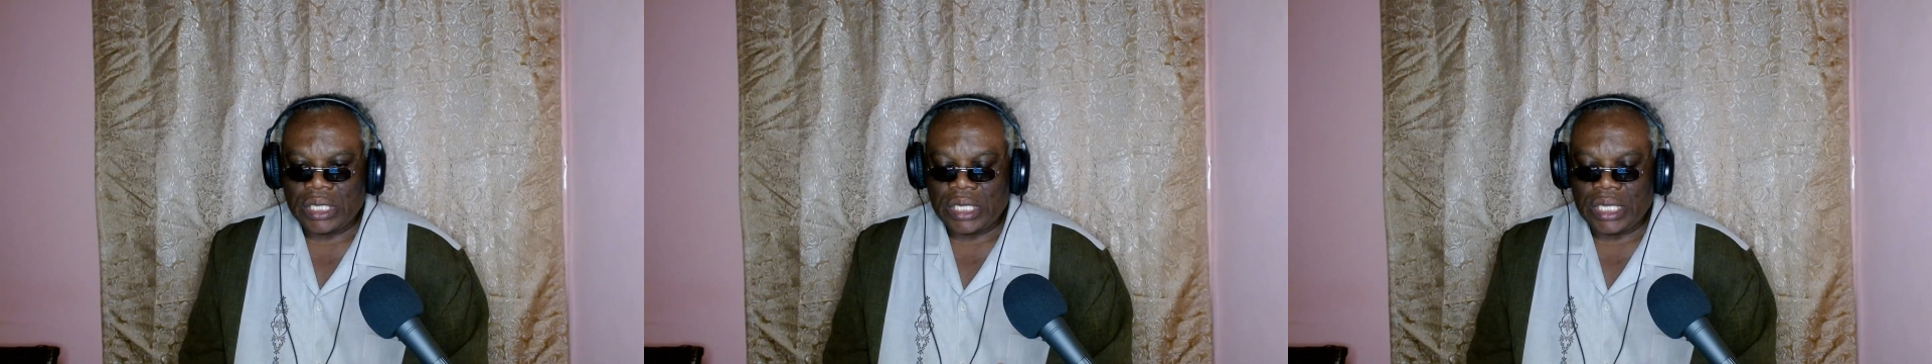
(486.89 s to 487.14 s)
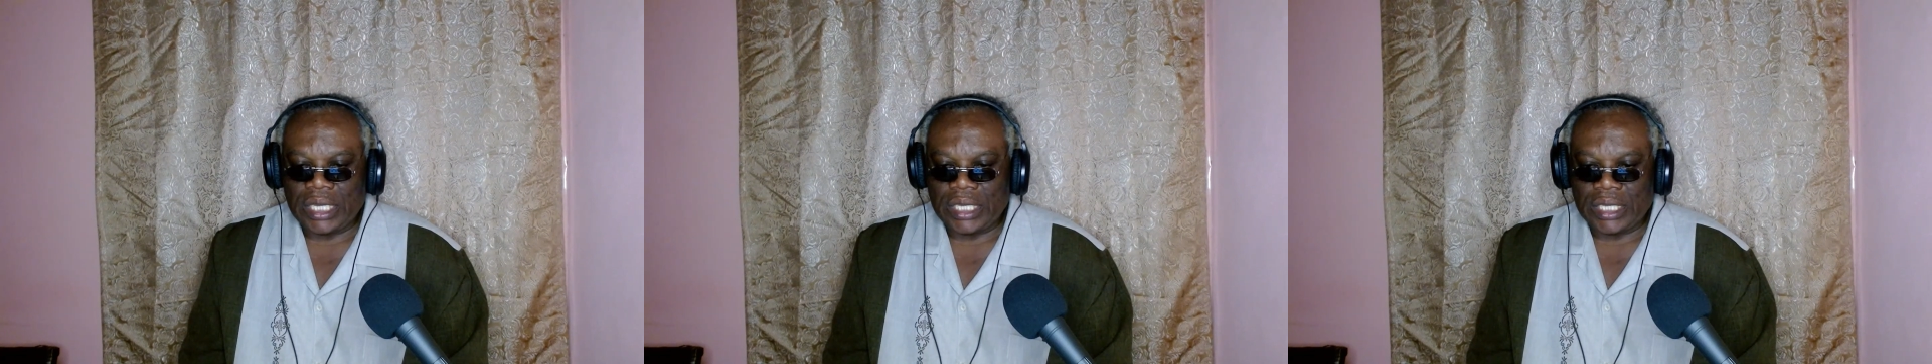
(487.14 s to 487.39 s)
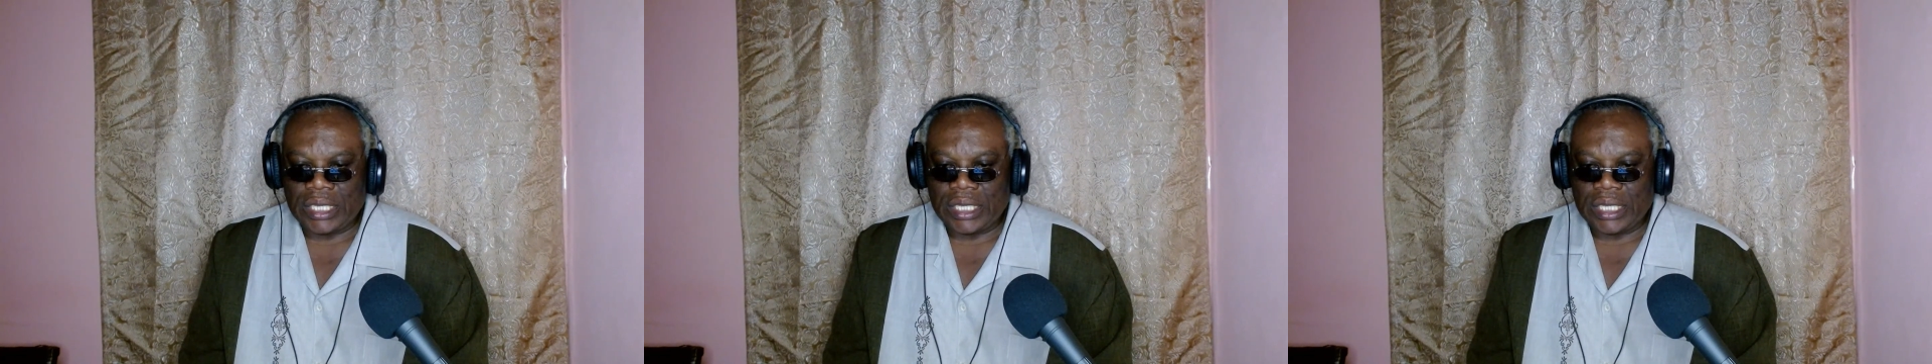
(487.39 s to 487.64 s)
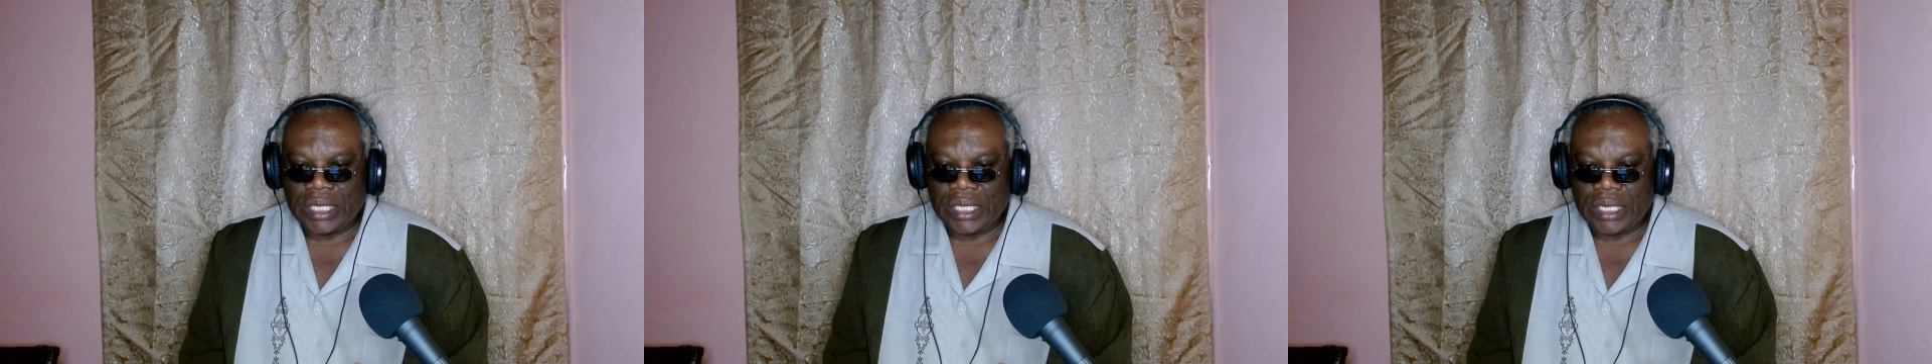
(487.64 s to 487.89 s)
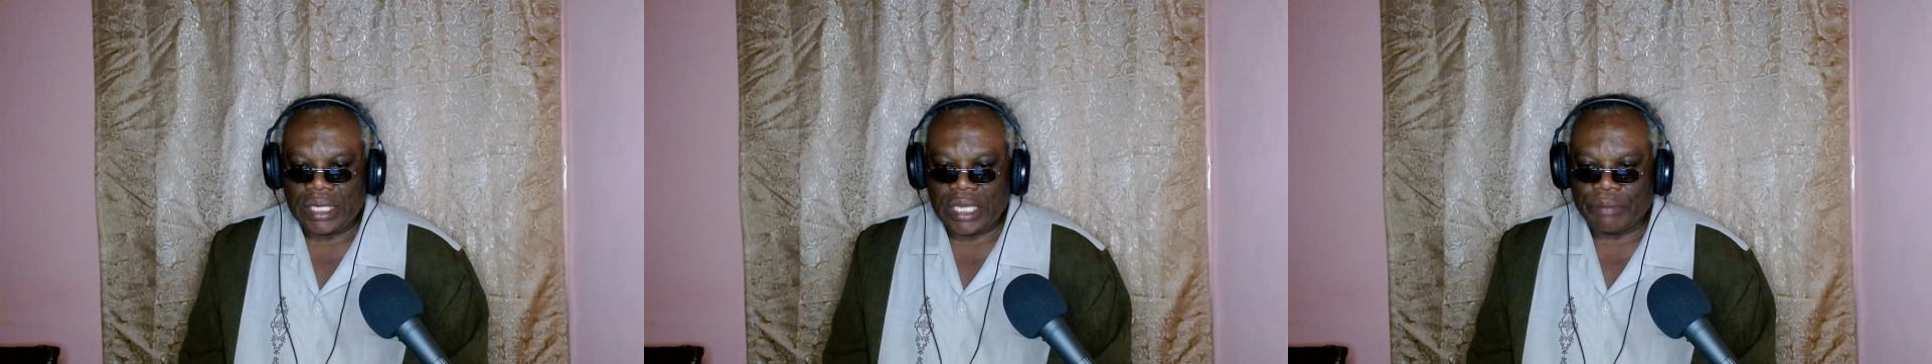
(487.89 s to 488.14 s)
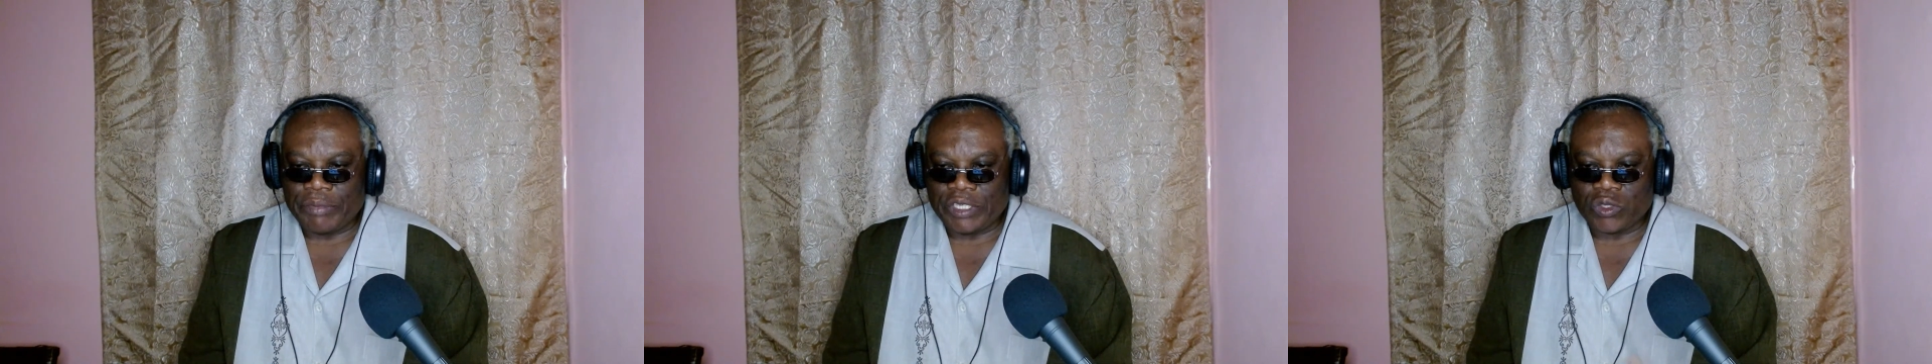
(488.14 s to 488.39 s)
in
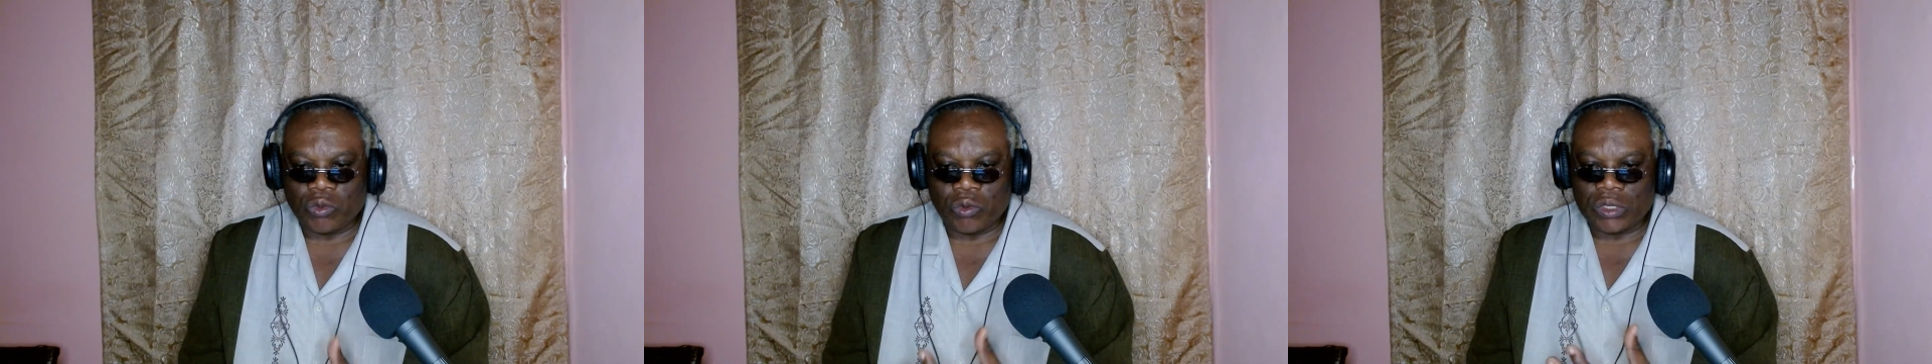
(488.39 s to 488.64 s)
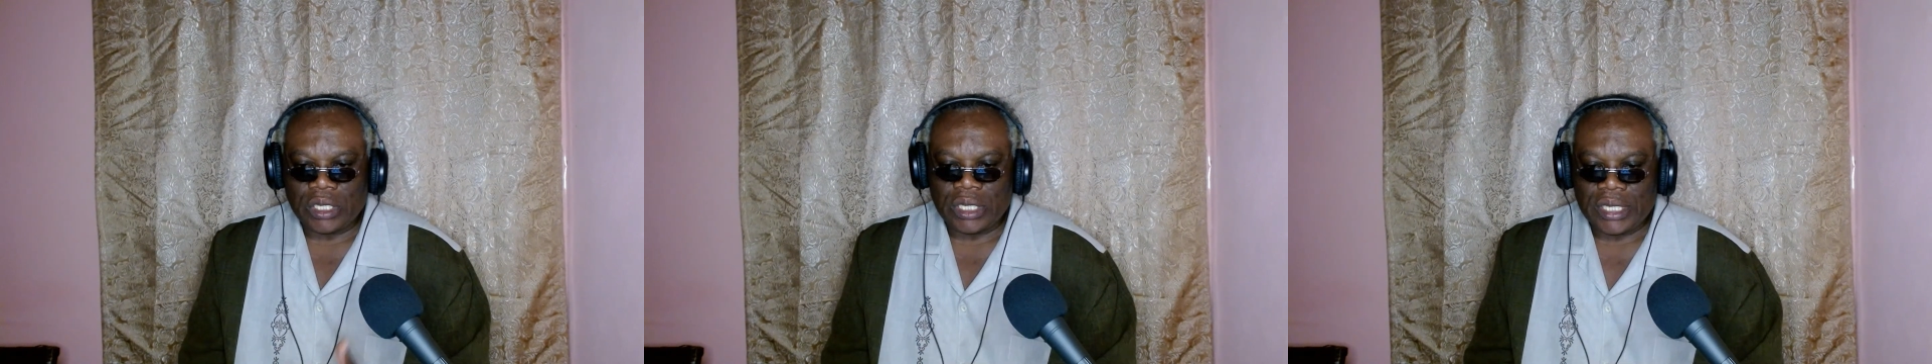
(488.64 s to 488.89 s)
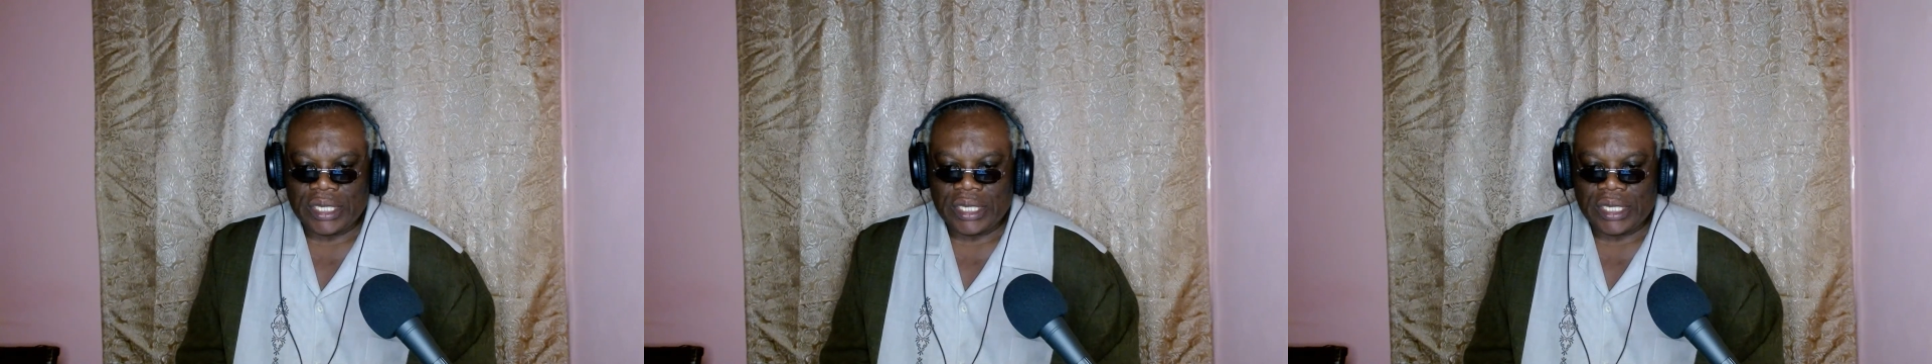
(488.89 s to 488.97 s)
episode